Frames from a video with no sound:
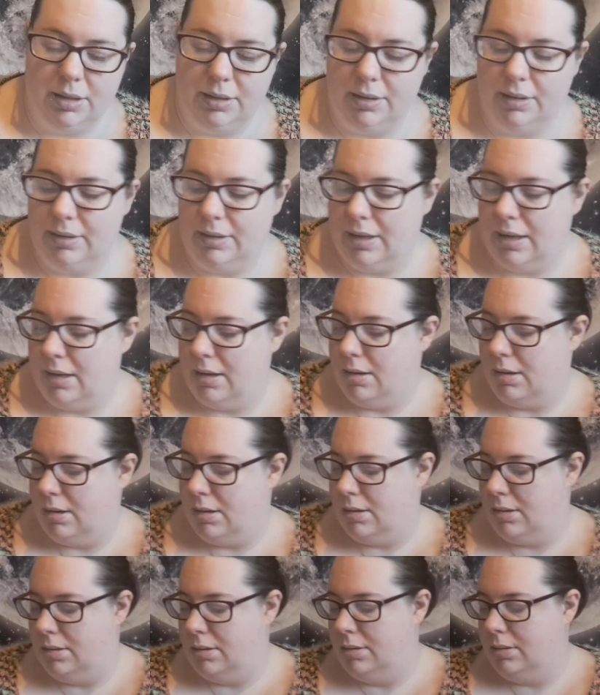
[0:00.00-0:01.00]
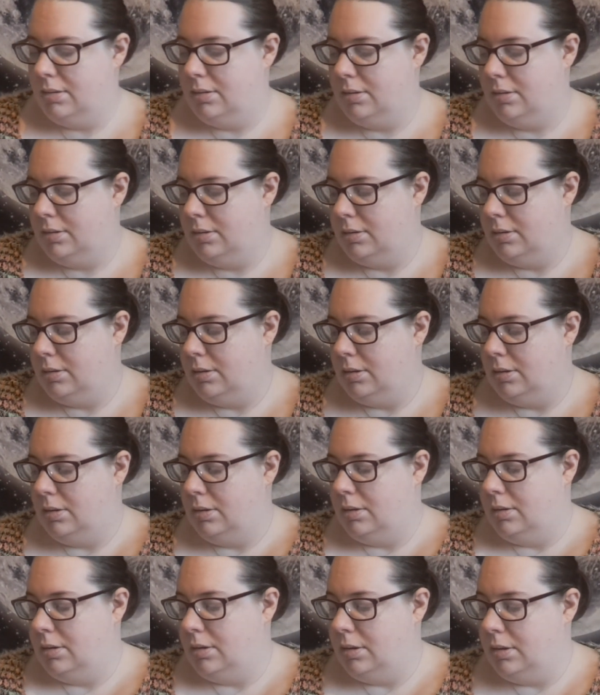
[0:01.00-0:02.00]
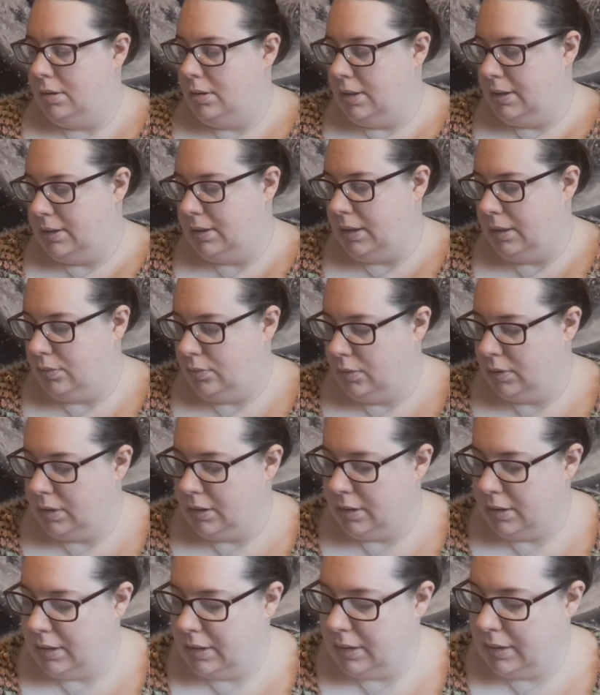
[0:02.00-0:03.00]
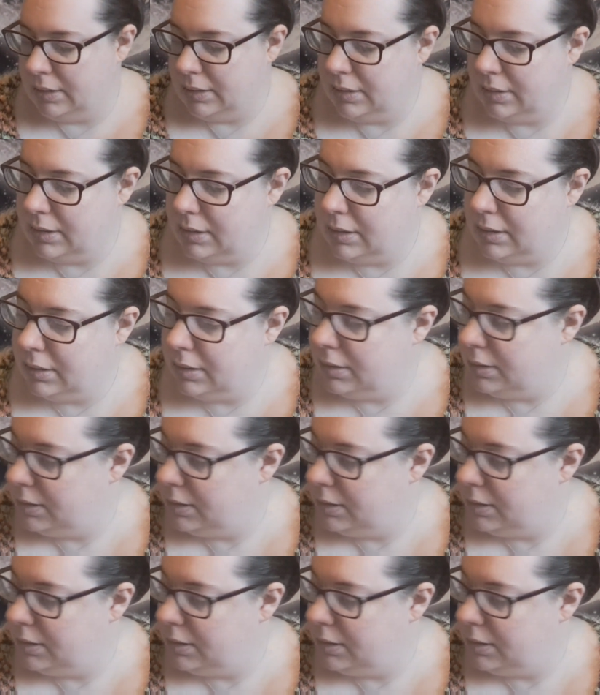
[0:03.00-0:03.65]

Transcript: that they are nicely organised.